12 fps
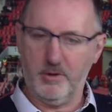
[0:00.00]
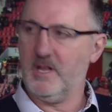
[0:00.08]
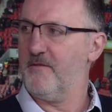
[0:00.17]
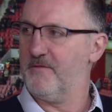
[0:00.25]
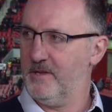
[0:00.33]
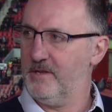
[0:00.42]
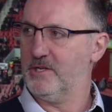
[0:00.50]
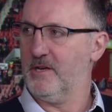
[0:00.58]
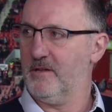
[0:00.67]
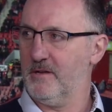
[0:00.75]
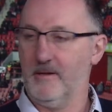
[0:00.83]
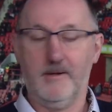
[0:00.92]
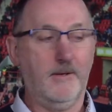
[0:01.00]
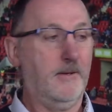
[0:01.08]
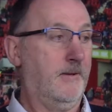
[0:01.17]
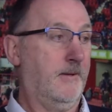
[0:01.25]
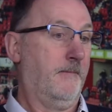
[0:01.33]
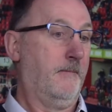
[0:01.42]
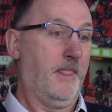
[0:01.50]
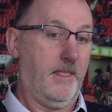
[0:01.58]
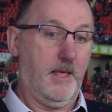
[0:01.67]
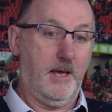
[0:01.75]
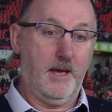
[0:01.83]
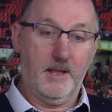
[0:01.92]
We looked after each other,
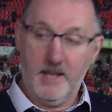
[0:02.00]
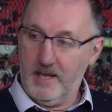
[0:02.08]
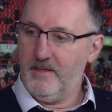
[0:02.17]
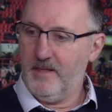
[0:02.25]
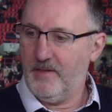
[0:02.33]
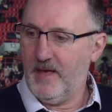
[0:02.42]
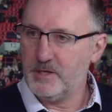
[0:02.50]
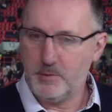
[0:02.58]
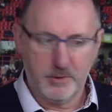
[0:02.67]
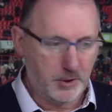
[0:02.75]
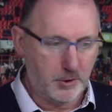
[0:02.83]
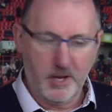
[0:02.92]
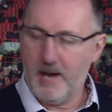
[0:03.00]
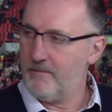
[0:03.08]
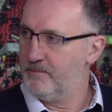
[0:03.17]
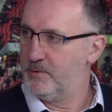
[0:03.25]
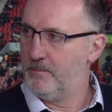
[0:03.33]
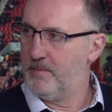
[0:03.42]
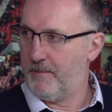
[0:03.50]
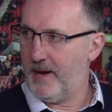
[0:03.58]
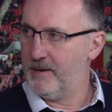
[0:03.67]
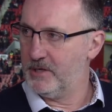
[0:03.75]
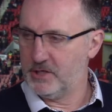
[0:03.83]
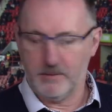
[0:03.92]
and that's what should happen. Should be
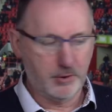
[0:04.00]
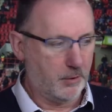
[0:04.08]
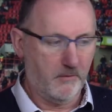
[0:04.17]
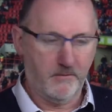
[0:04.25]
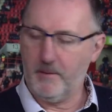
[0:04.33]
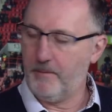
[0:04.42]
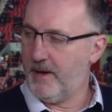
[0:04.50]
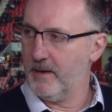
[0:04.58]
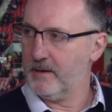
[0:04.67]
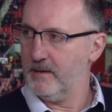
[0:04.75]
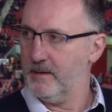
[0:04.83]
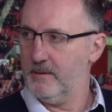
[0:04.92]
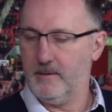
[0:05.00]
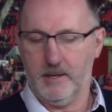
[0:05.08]
partnerships all over the park.